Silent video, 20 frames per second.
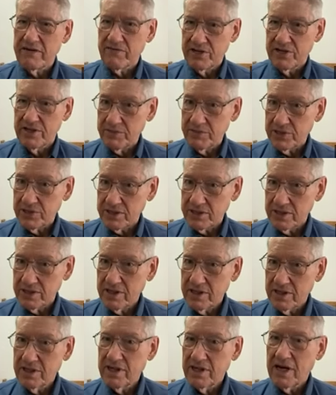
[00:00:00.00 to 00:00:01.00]
of rhythms,
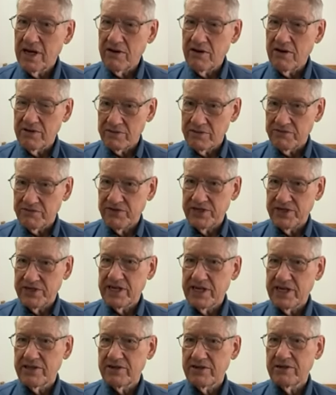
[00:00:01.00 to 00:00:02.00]
how rhythms fit
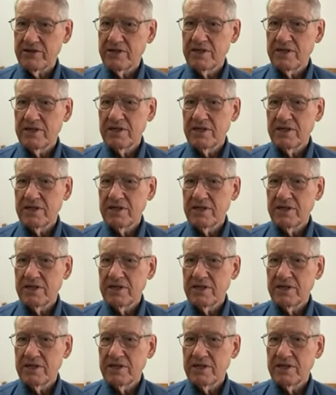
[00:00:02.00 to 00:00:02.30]
together,